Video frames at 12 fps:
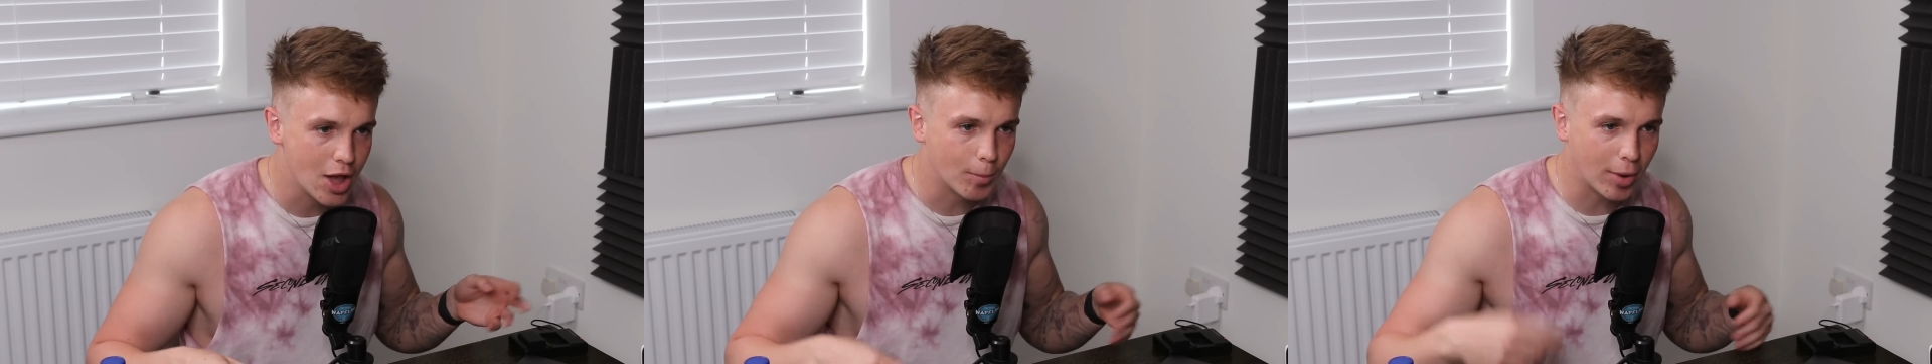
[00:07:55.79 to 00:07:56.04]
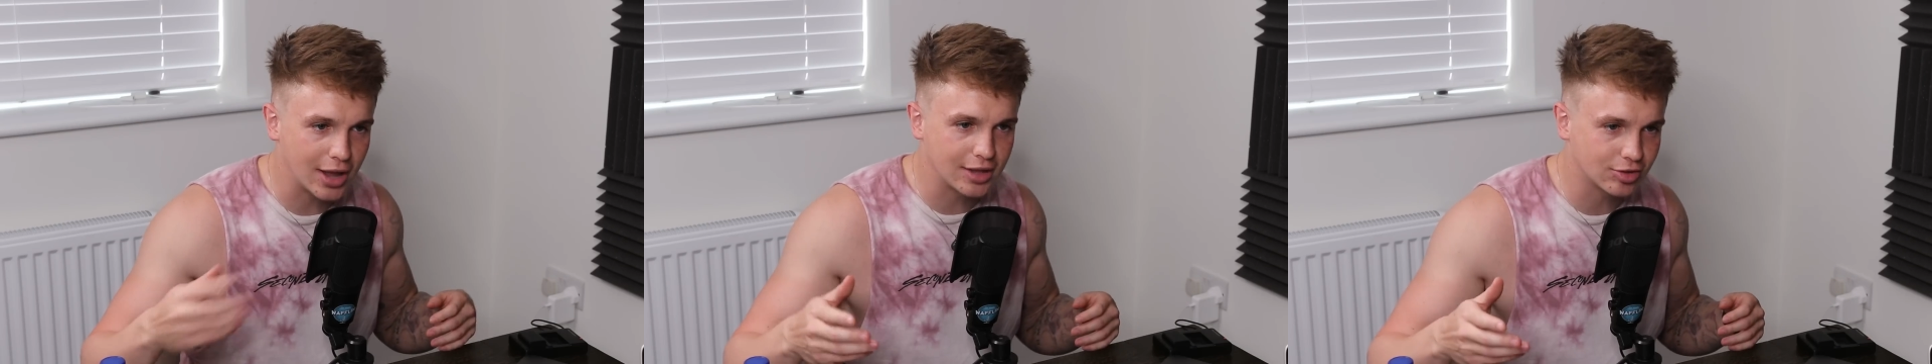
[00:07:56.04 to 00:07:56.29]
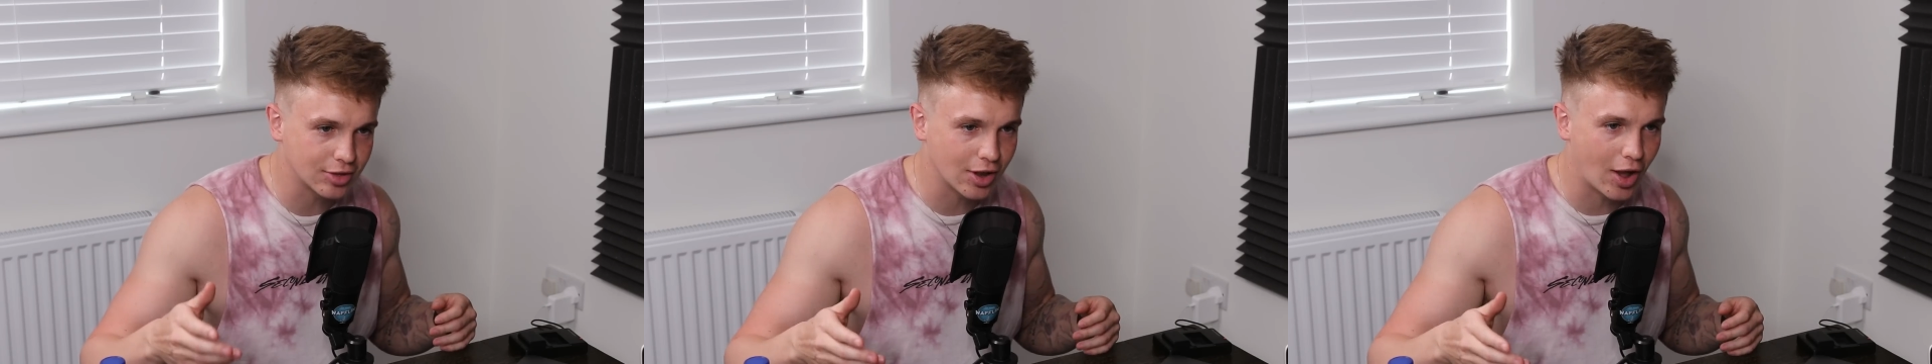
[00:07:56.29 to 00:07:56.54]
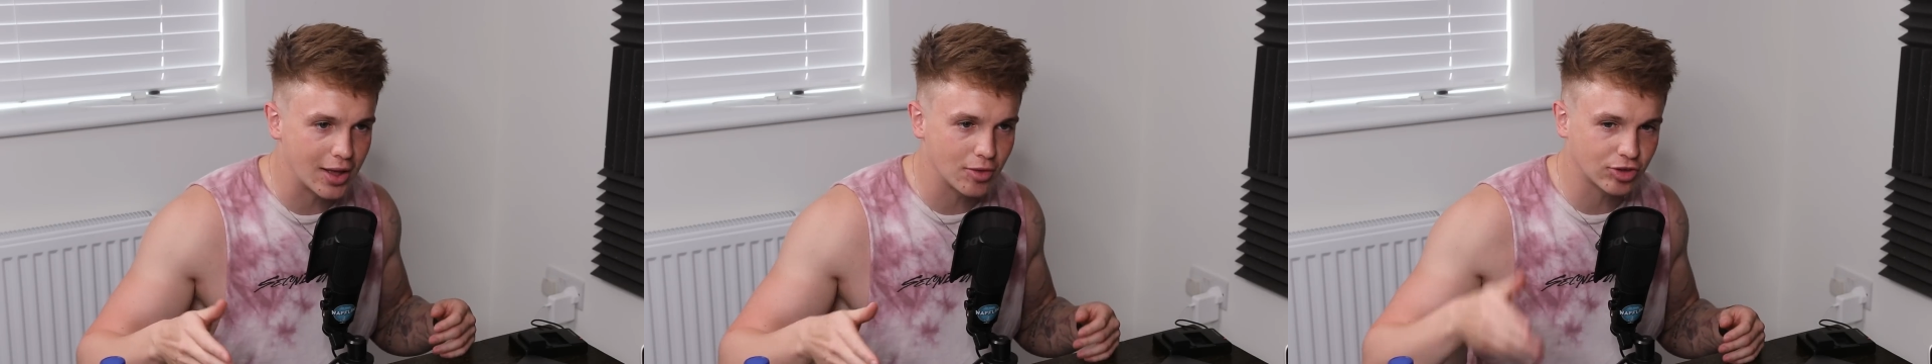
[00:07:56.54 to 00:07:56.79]
But it's
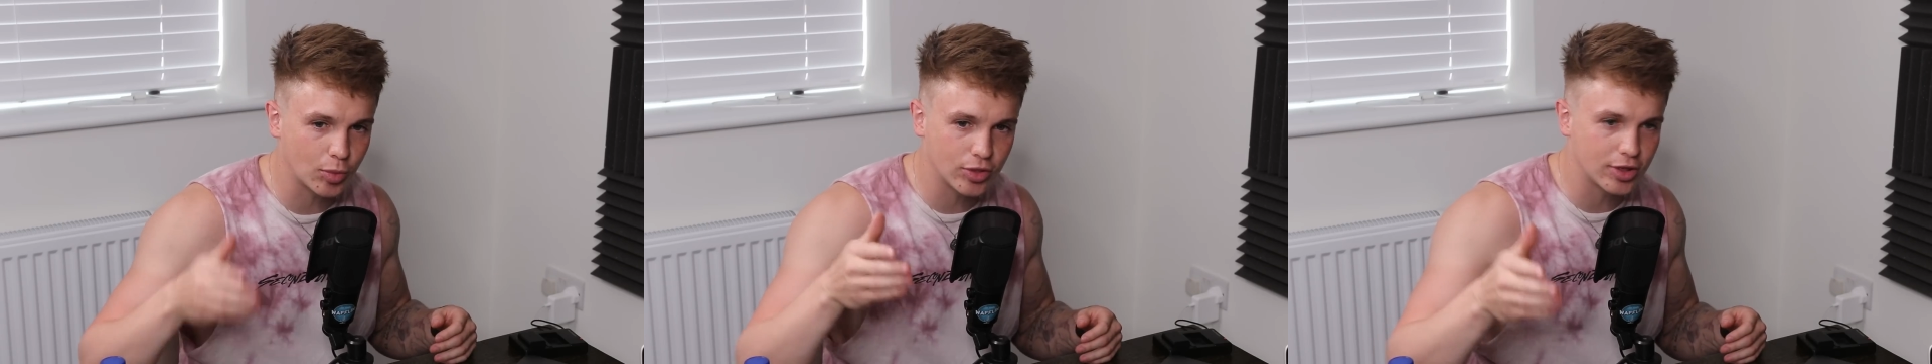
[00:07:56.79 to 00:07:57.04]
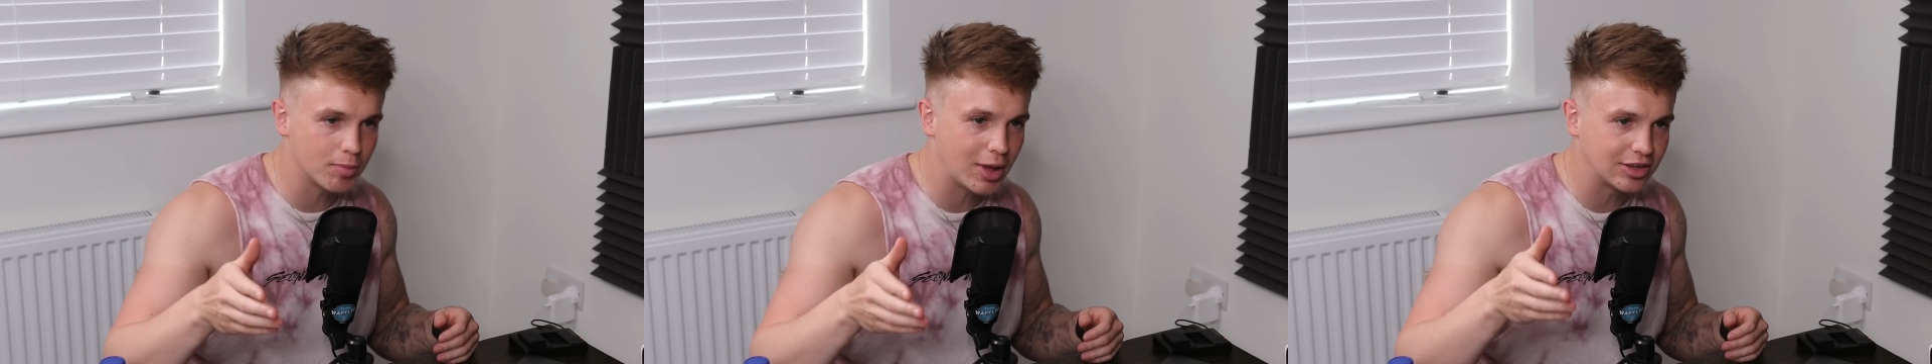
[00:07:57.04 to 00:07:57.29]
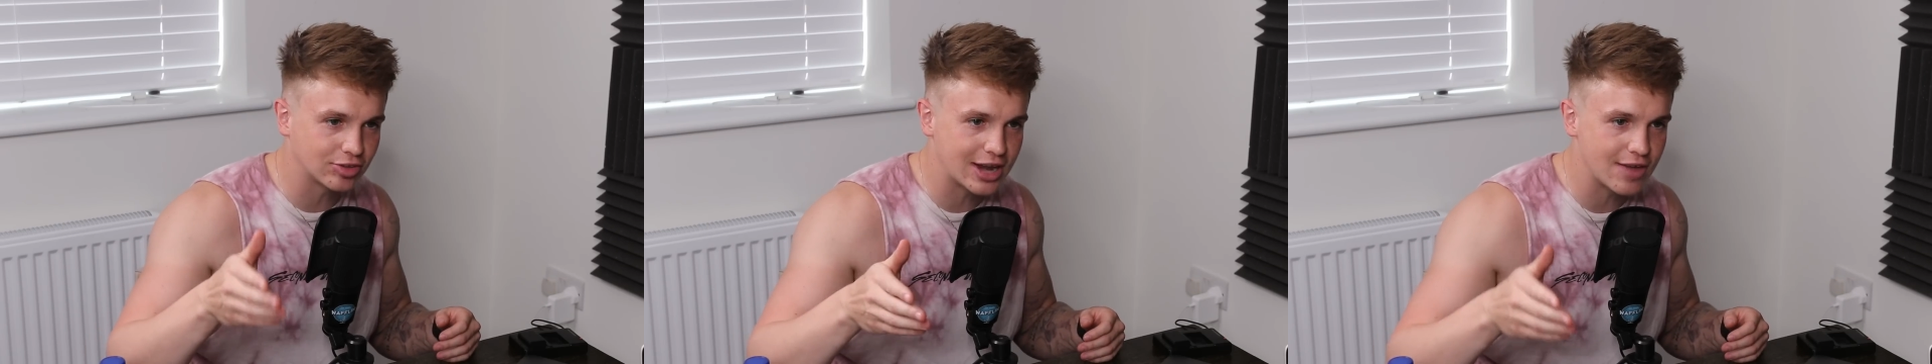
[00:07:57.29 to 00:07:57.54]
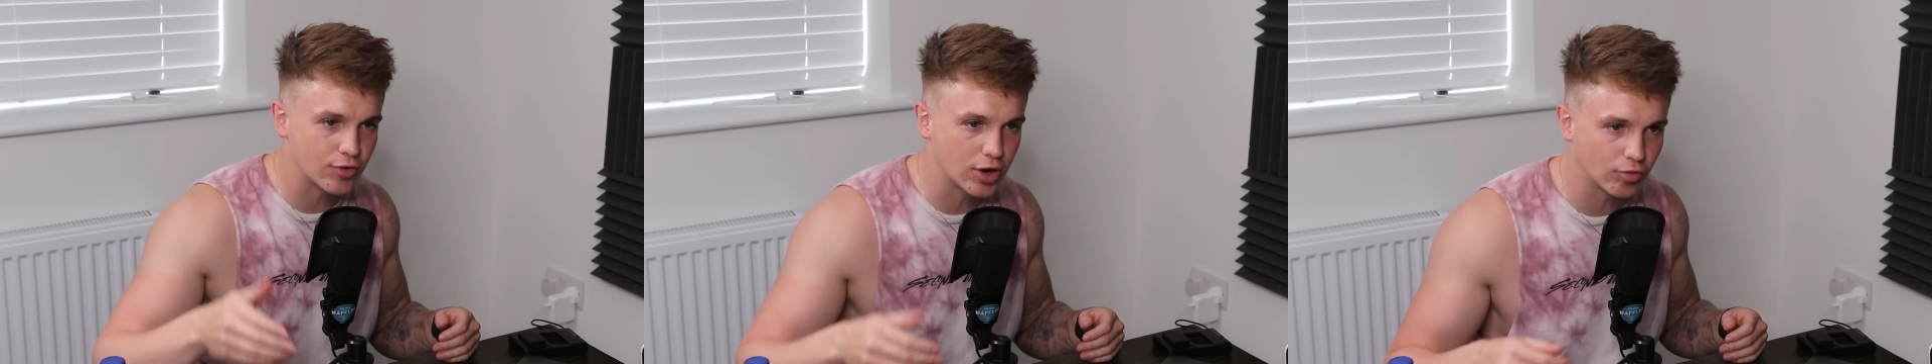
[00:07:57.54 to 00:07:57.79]
like someone that makes an
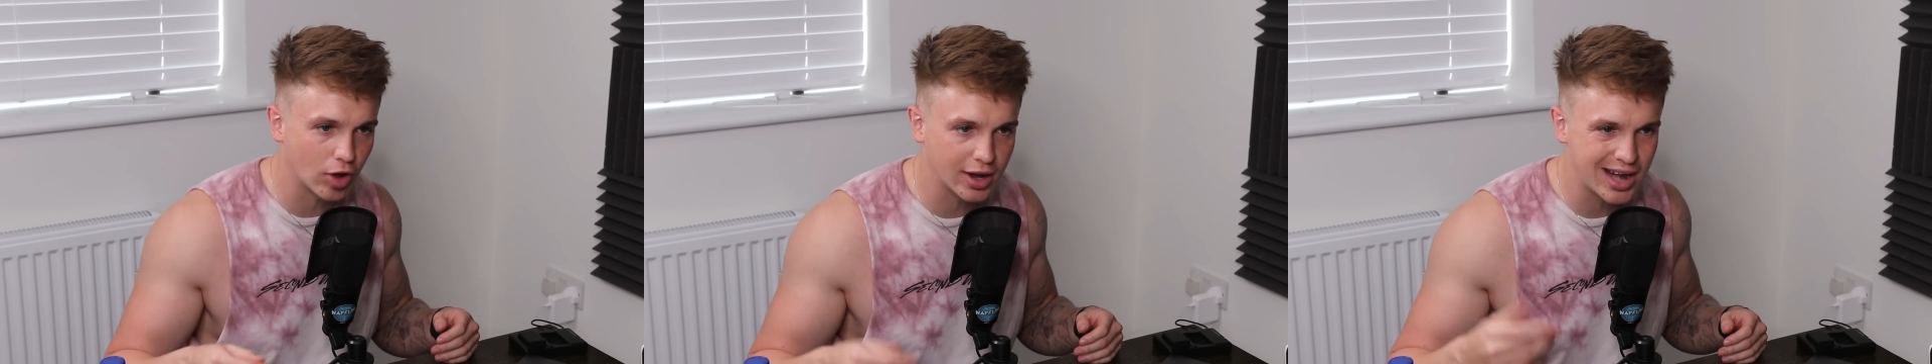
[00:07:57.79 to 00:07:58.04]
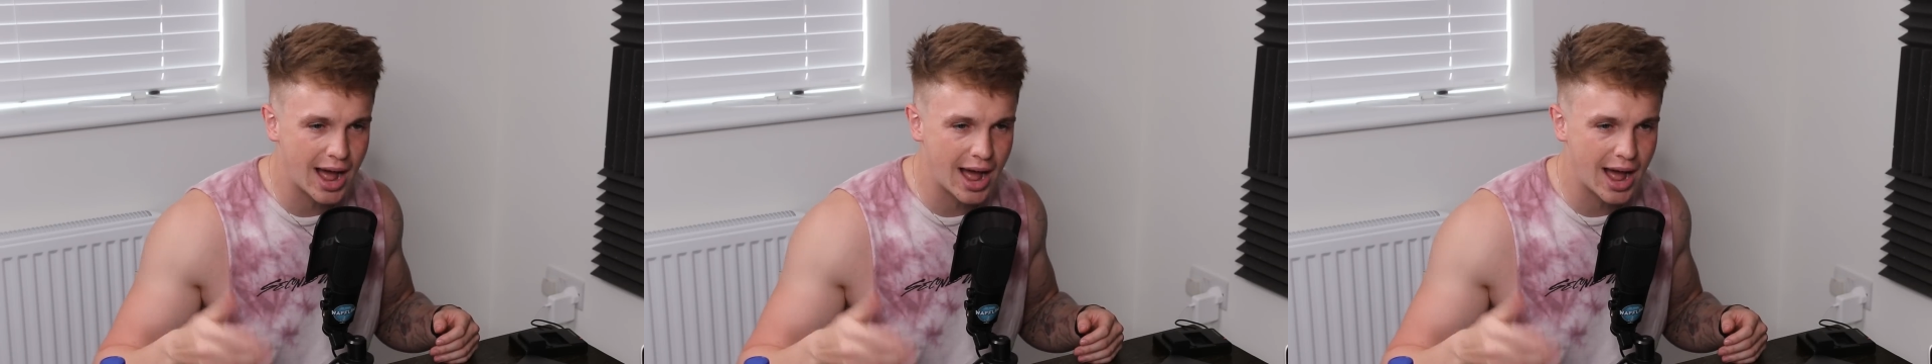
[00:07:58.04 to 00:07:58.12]
effort of like,